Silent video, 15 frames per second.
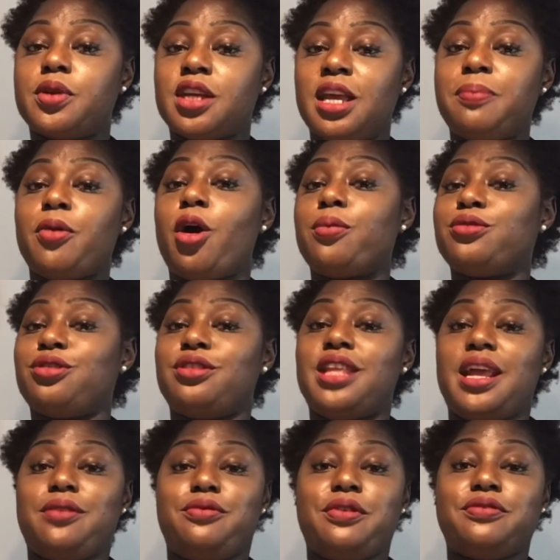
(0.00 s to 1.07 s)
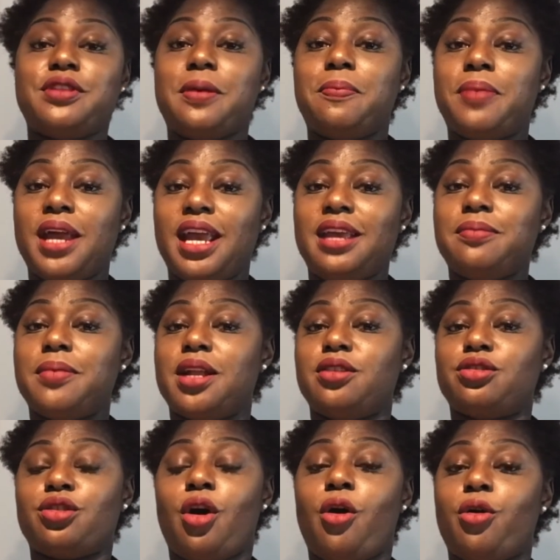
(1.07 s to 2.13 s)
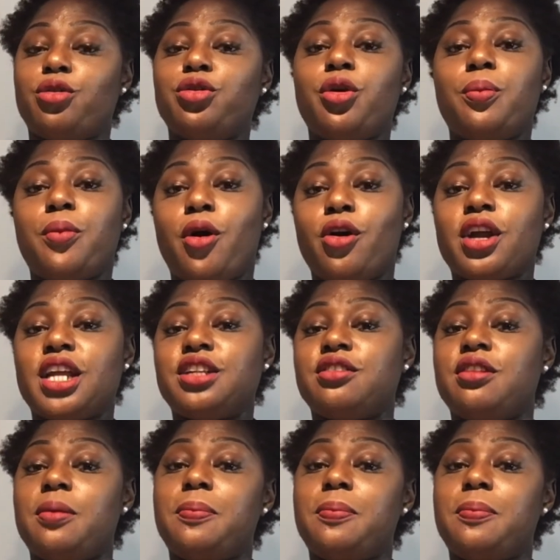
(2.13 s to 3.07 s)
keep up to date with the payments on the mortgage,